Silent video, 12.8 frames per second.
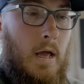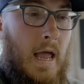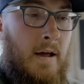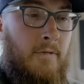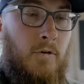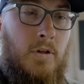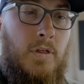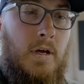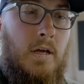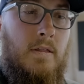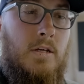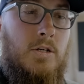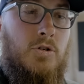Everything
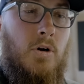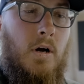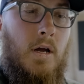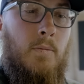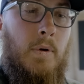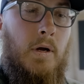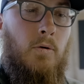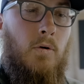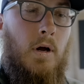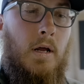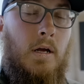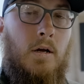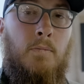in this truck can be
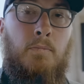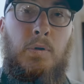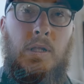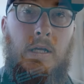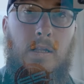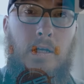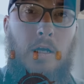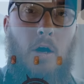running completely